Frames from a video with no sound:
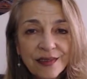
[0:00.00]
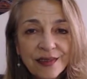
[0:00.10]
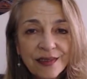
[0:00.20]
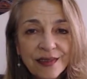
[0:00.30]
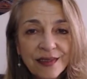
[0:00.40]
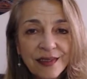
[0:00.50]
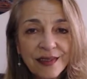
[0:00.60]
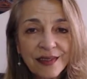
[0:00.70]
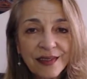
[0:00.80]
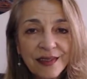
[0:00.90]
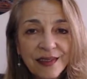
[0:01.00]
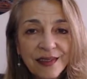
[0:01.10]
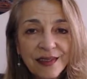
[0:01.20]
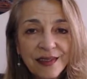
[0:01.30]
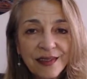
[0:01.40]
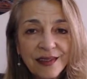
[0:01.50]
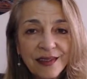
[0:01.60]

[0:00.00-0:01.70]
(silence)